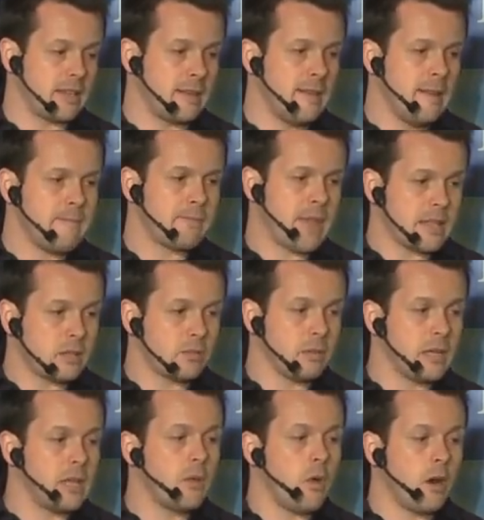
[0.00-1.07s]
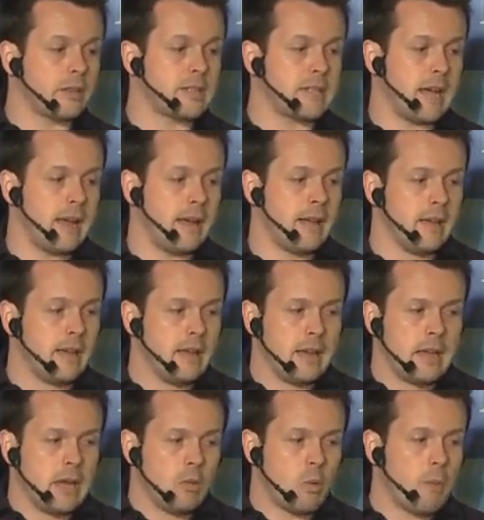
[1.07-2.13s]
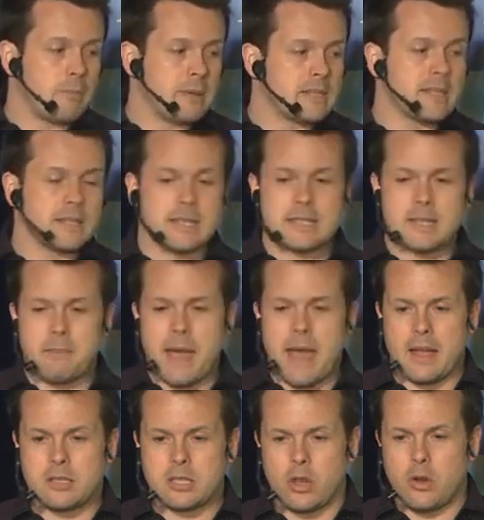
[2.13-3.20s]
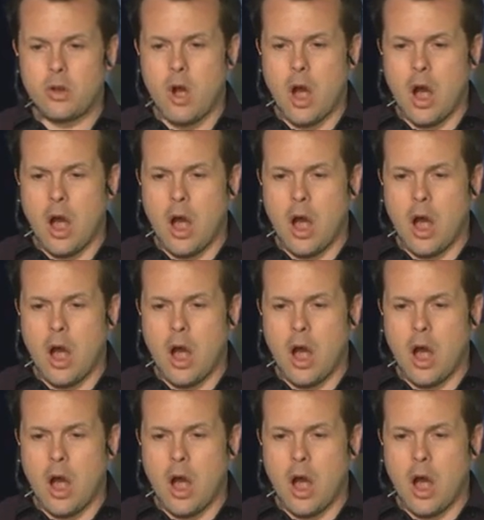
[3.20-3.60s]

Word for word: and that's really what uh, what business is about. So